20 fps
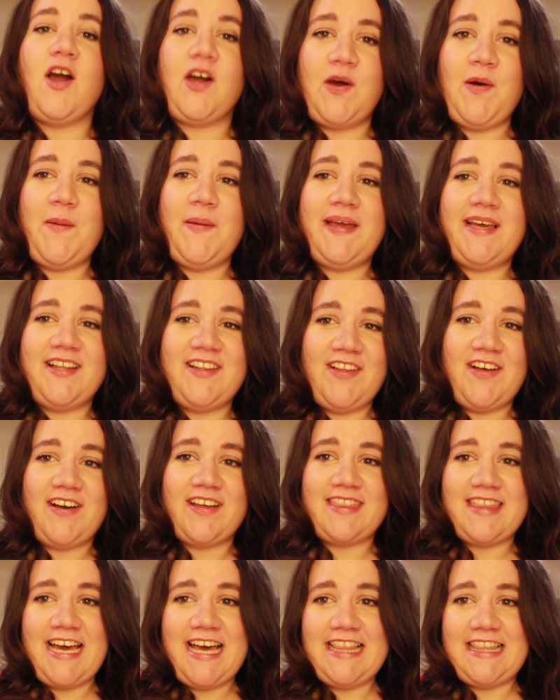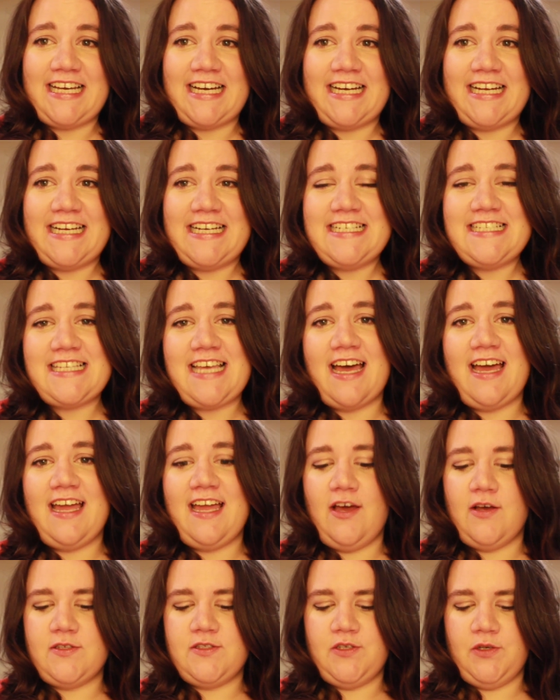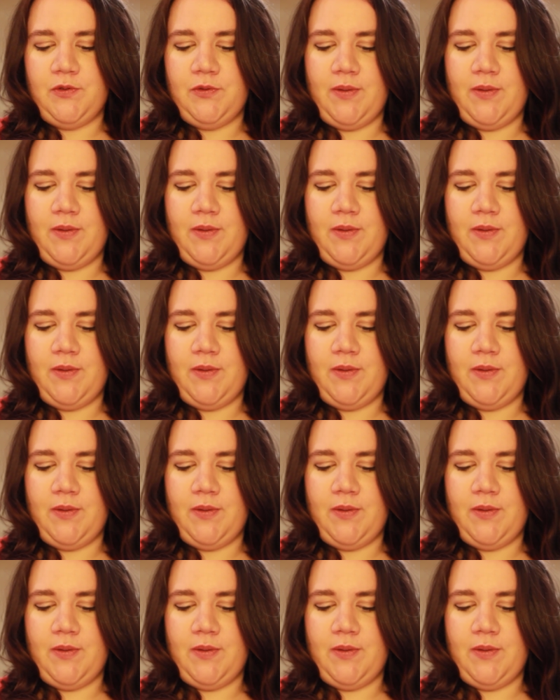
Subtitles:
going along that lines, I also